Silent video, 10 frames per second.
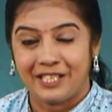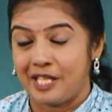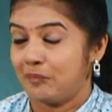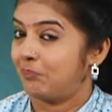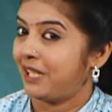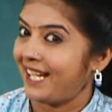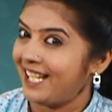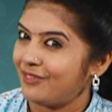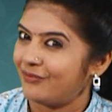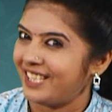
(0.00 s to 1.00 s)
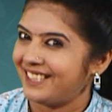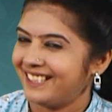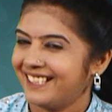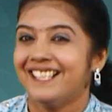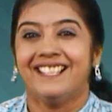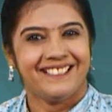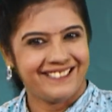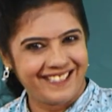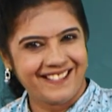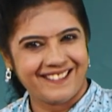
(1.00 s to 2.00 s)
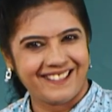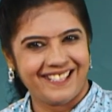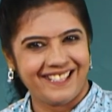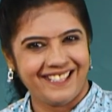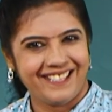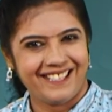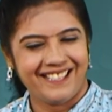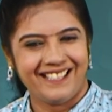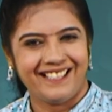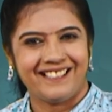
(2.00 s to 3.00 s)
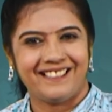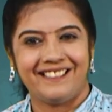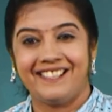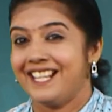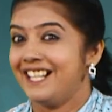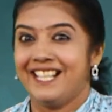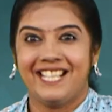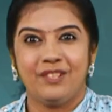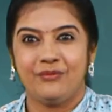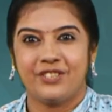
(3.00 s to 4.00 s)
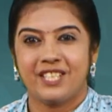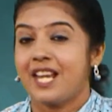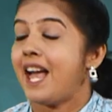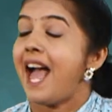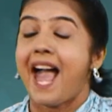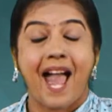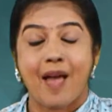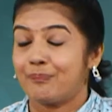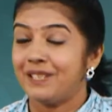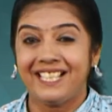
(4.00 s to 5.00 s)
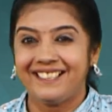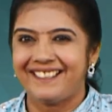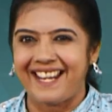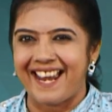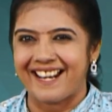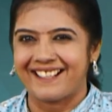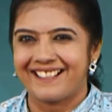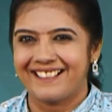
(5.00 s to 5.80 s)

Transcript: They played with Jessy. They lived happily there.